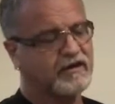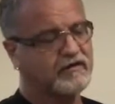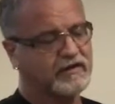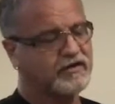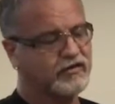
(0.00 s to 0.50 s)

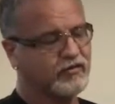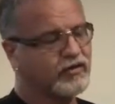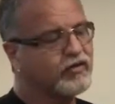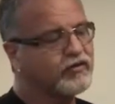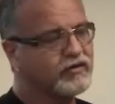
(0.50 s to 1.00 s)
in your
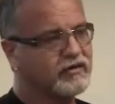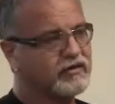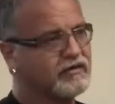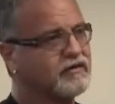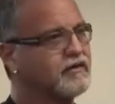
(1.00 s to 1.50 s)
own
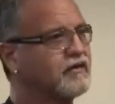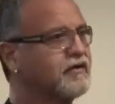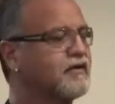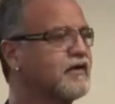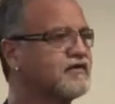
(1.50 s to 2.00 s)

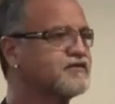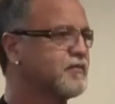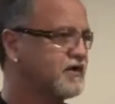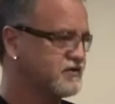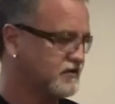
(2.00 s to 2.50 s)

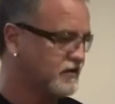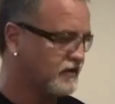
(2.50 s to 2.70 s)
estimation